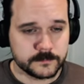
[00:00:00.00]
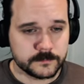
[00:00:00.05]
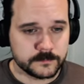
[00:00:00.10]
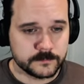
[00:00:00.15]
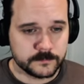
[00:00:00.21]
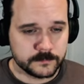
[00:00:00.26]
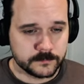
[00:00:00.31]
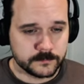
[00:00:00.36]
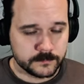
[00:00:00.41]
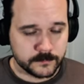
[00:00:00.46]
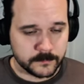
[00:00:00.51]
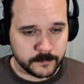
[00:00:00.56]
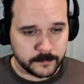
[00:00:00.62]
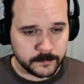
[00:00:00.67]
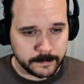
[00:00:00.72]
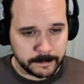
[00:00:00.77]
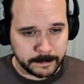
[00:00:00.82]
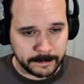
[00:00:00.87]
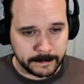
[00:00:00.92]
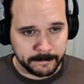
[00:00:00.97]

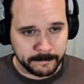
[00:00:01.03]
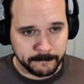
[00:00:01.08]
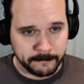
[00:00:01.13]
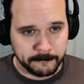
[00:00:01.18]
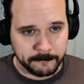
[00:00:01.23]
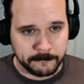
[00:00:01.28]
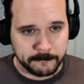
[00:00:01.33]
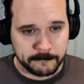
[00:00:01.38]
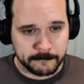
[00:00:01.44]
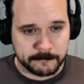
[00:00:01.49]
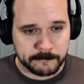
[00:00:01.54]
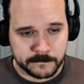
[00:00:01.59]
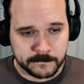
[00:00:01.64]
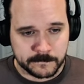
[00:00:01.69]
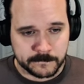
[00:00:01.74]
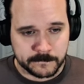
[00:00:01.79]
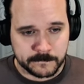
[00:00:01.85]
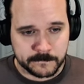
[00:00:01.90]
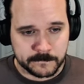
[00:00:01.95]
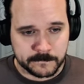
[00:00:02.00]

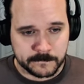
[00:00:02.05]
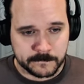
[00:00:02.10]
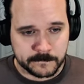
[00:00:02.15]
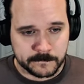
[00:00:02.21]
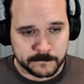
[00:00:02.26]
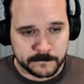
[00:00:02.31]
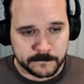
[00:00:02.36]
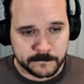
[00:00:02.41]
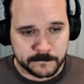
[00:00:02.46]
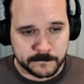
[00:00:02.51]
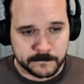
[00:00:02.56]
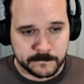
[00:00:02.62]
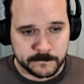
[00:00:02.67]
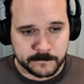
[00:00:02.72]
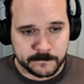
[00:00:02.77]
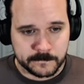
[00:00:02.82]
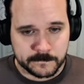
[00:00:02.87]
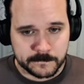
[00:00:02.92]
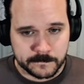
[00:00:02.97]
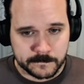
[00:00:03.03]

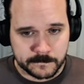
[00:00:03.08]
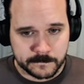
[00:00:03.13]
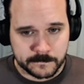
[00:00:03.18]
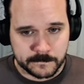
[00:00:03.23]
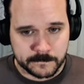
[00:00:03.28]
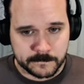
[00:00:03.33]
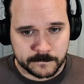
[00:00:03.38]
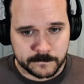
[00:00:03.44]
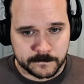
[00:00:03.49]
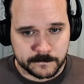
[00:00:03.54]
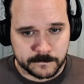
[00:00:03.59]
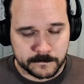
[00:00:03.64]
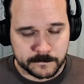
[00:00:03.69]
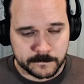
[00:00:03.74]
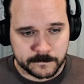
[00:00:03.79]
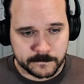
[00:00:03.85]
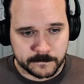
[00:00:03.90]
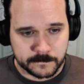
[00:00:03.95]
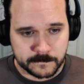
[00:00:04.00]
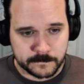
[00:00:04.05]

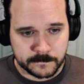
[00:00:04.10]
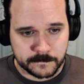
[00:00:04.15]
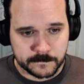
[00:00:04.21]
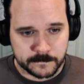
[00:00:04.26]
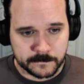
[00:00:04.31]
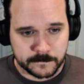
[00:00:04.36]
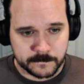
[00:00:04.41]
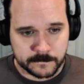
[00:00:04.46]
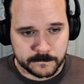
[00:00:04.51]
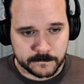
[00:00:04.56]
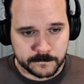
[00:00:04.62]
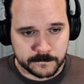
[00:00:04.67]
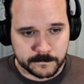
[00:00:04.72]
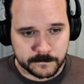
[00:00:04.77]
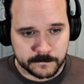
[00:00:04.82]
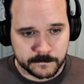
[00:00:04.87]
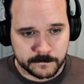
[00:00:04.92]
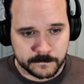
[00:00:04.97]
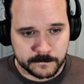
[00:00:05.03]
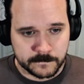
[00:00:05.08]

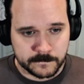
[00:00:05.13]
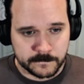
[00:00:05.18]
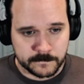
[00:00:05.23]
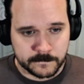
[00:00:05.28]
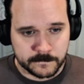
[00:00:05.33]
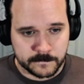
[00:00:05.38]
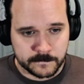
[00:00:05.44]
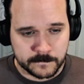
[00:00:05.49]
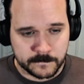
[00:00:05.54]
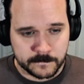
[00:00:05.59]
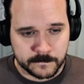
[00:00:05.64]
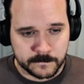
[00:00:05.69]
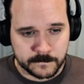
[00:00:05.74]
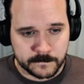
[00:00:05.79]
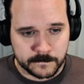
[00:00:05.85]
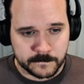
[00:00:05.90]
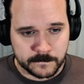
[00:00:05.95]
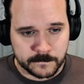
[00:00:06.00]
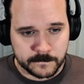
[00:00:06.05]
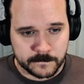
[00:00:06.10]

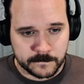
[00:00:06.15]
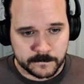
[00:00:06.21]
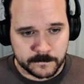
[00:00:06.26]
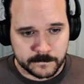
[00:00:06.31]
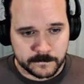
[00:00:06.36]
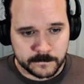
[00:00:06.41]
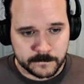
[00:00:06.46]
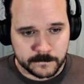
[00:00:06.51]
[no speech]